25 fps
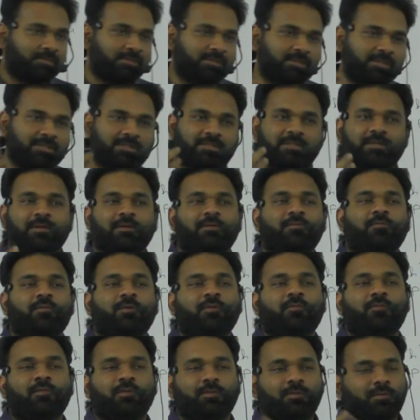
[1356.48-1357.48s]
just
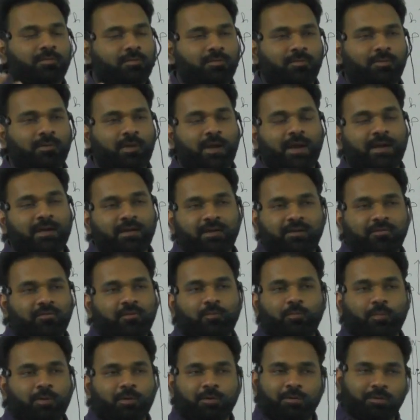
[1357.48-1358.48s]

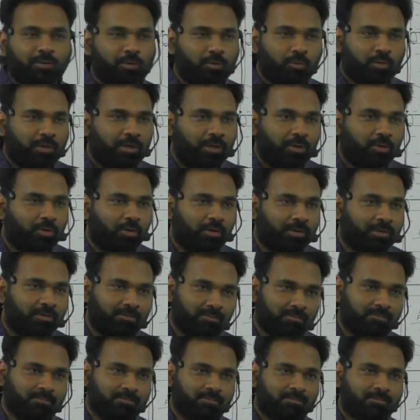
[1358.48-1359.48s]
identify pannu, you need not
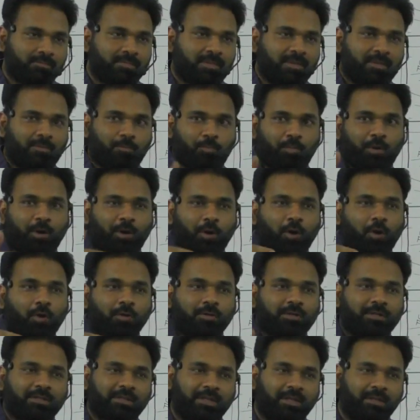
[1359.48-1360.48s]

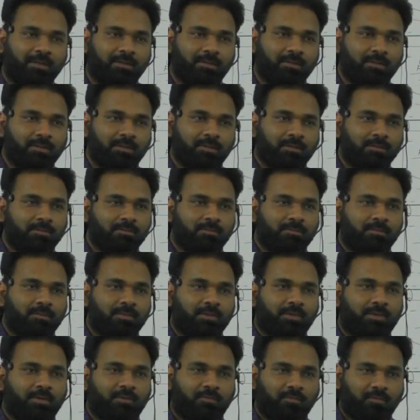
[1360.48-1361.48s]
prolong the thing.
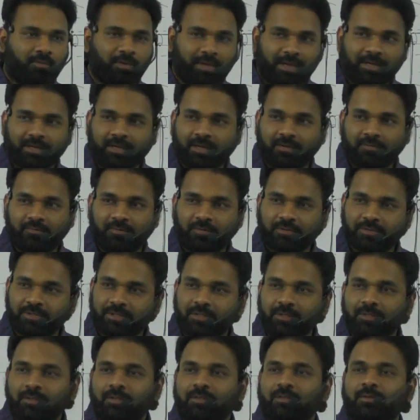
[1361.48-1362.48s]
If you get
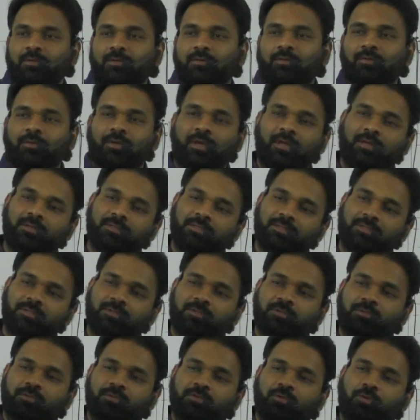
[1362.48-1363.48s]
confusion, you can
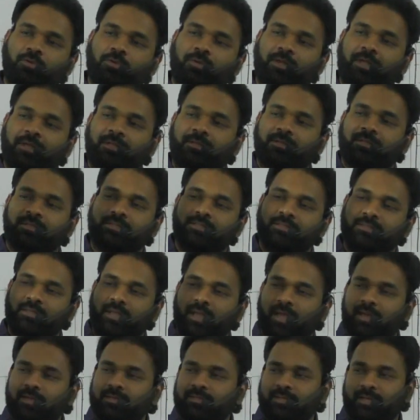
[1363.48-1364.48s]
just show like this,
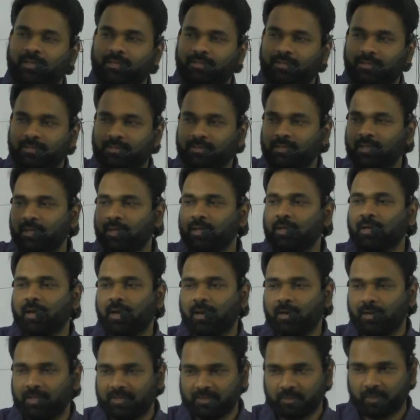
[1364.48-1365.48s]
hands like this.
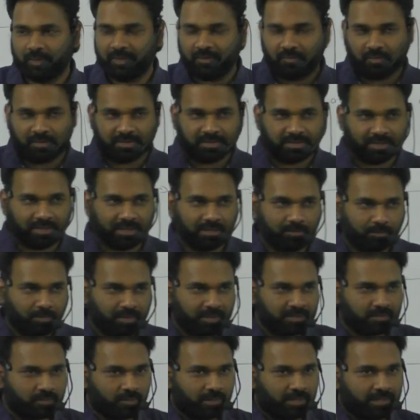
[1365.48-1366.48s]
I'll explain once again
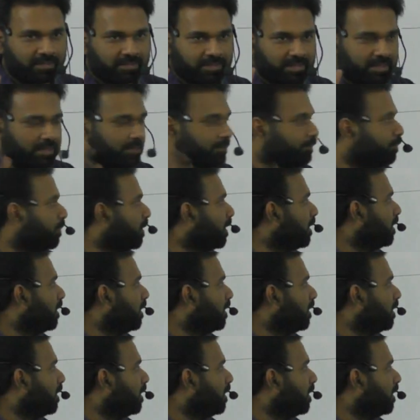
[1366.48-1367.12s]
peacefully. See,